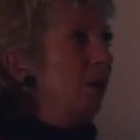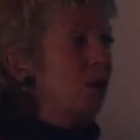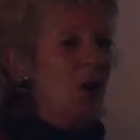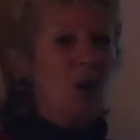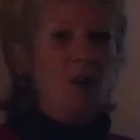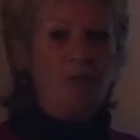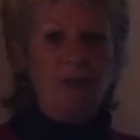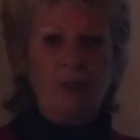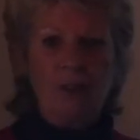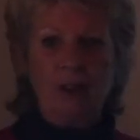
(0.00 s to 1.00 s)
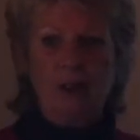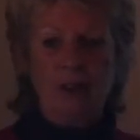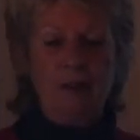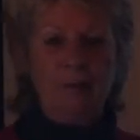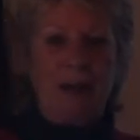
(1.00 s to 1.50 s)
is a lot of
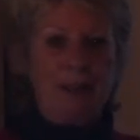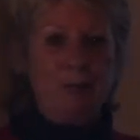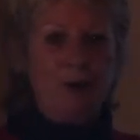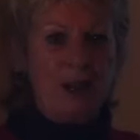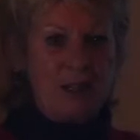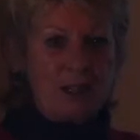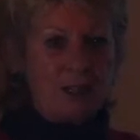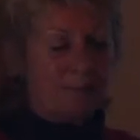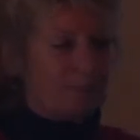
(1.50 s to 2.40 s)
bad press,